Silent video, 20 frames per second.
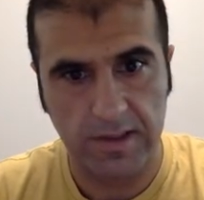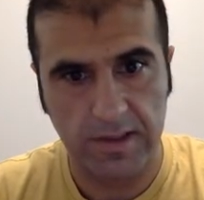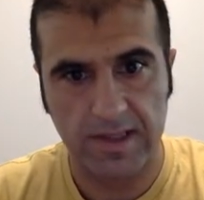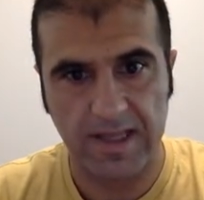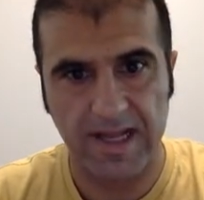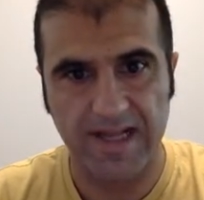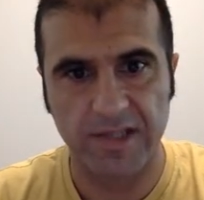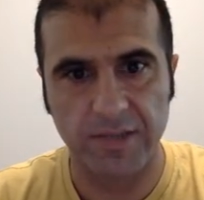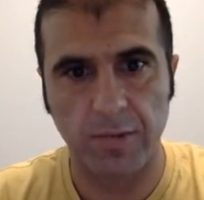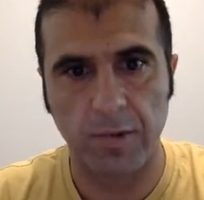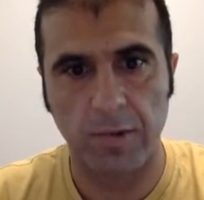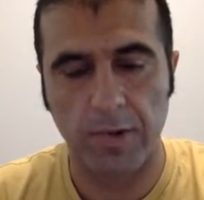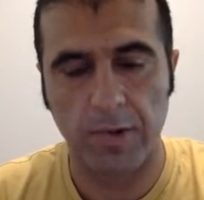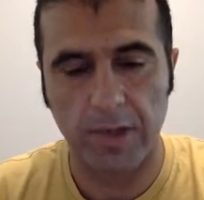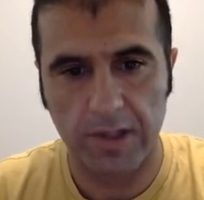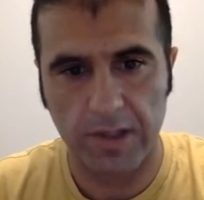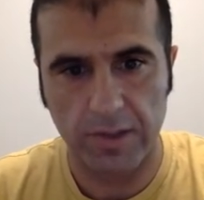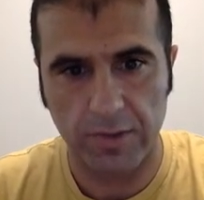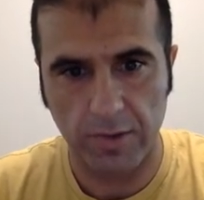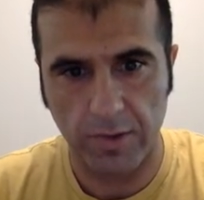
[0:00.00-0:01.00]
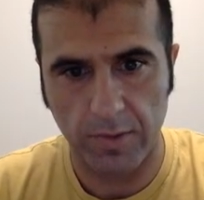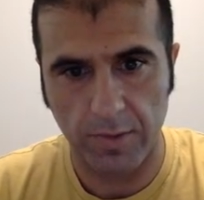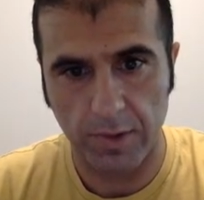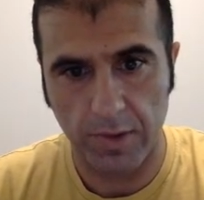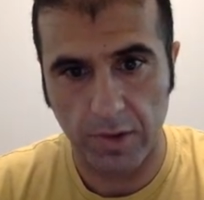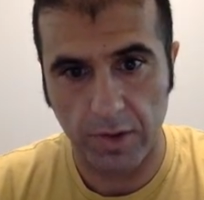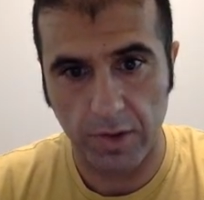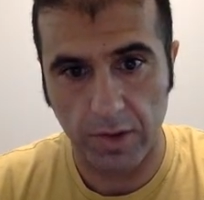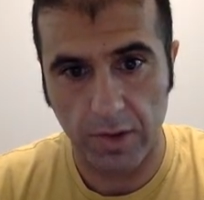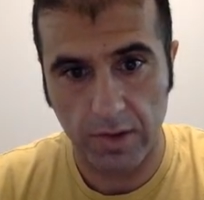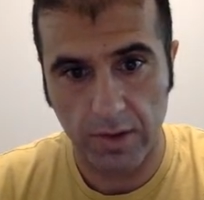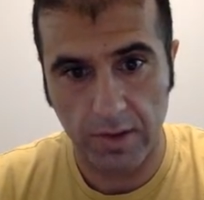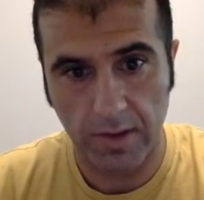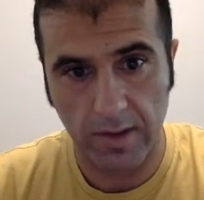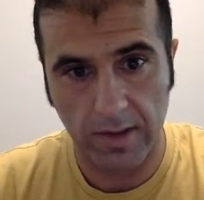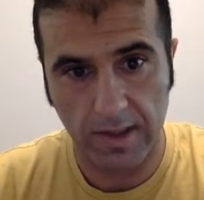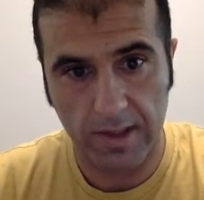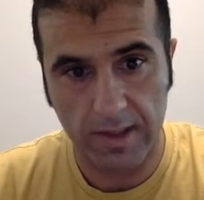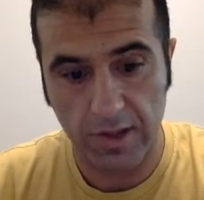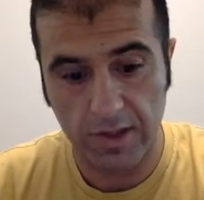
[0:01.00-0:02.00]
That's where we're going to do the push that
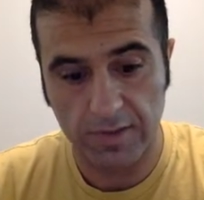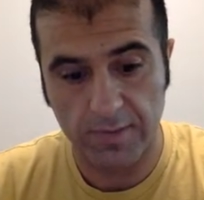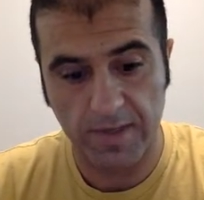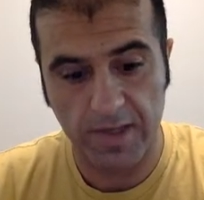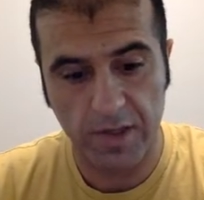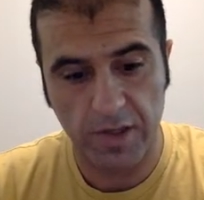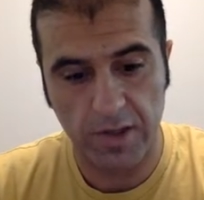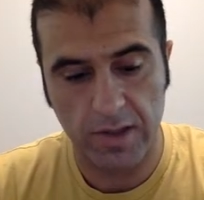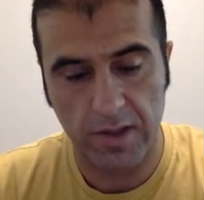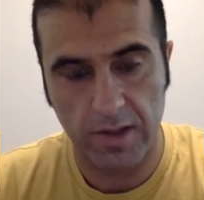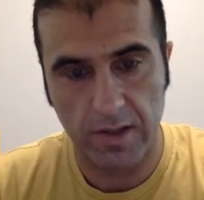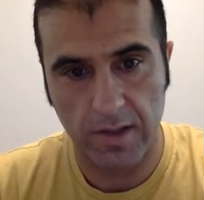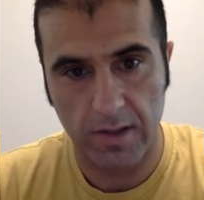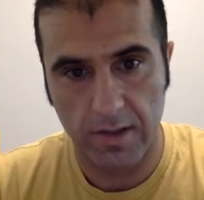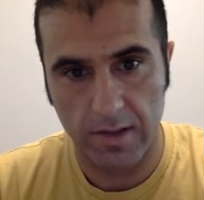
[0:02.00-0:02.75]
I just mentioned. Here.